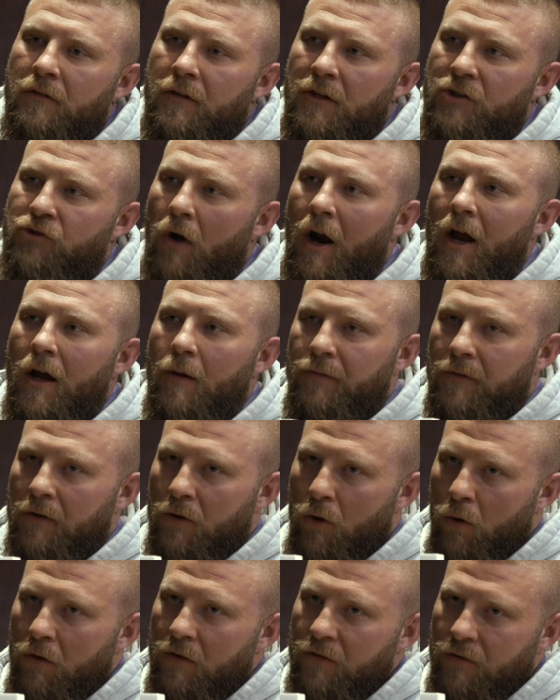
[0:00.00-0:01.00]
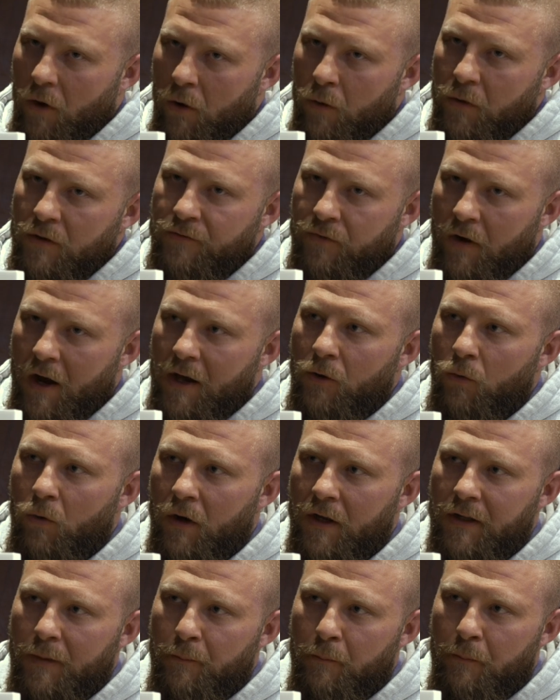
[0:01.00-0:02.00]
to triumph. The goal is to always find a
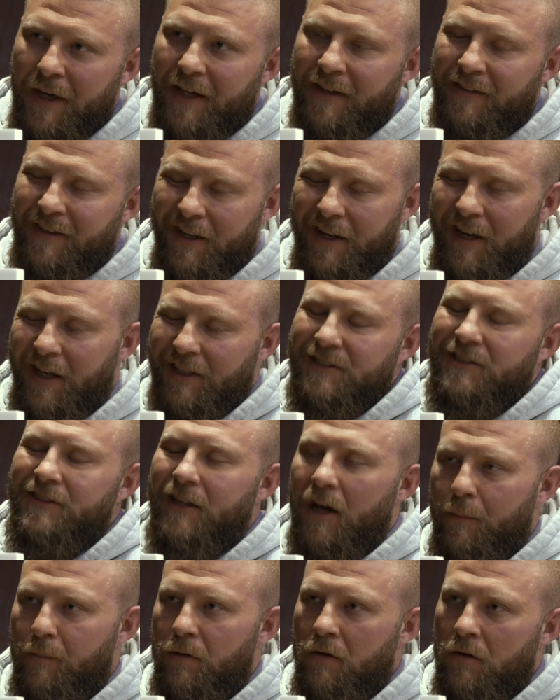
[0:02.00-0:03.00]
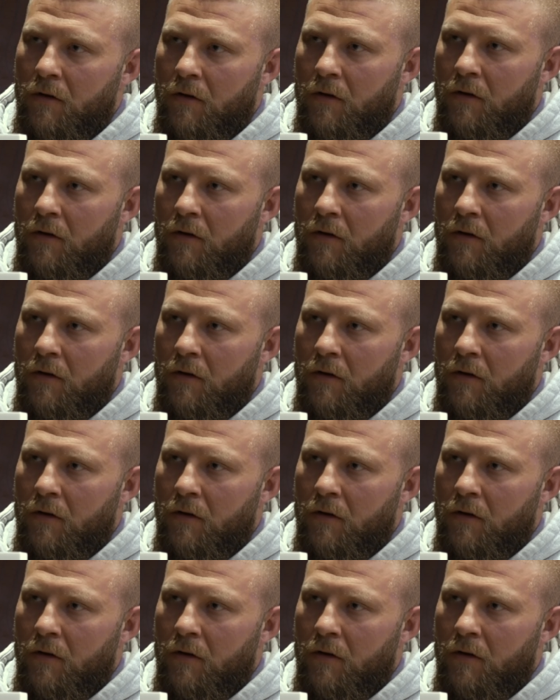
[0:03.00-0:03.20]
way to make it to the next step.